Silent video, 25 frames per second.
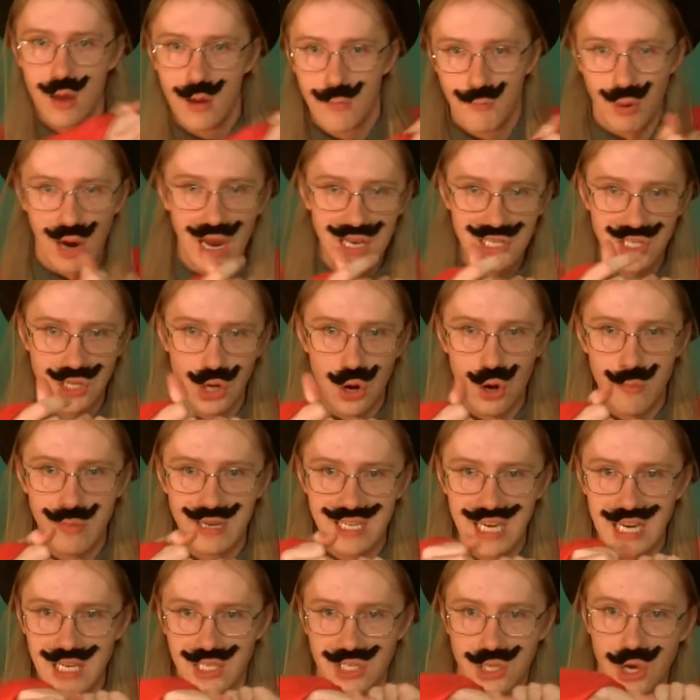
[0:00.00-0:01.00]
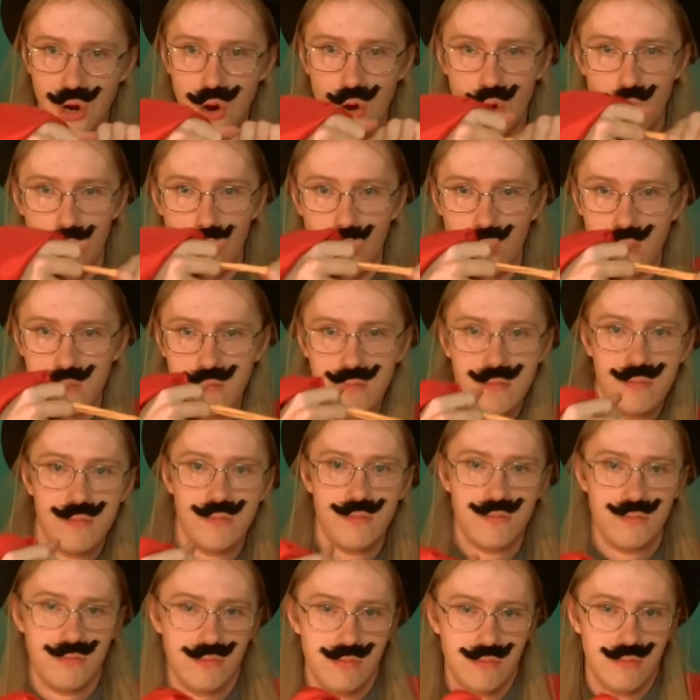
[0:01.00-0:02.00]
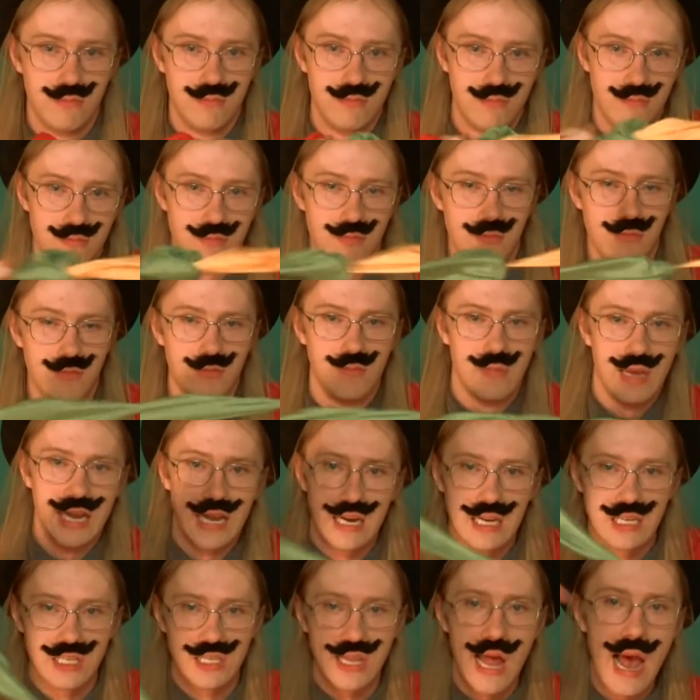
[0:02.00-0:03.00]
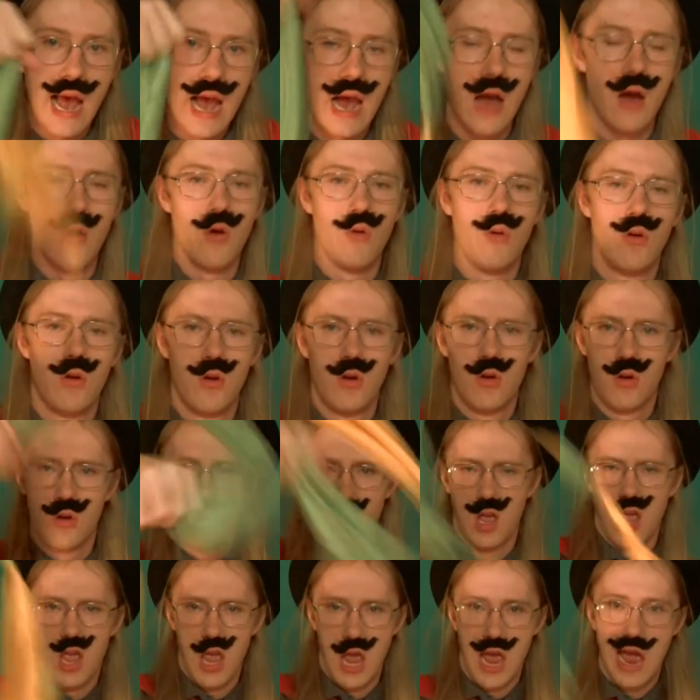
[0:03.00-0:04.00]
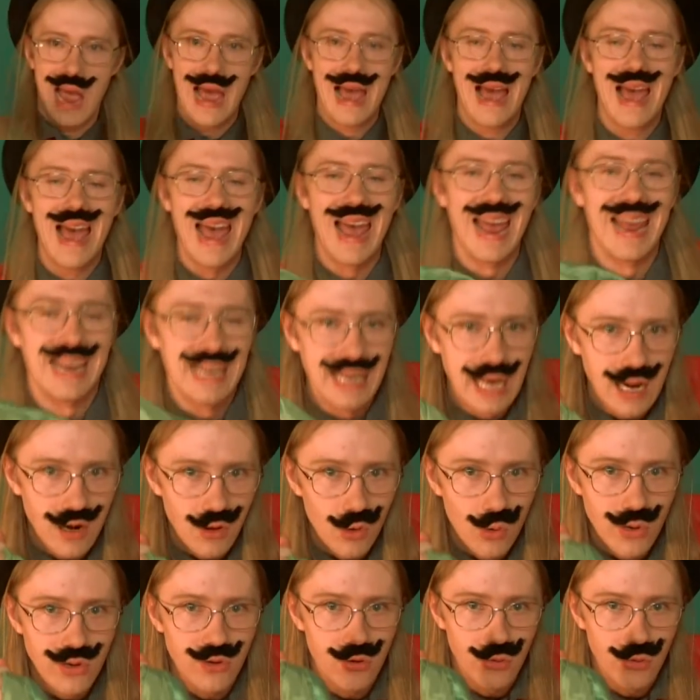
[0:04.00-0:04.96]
Presto Majesco. It is now a yellow and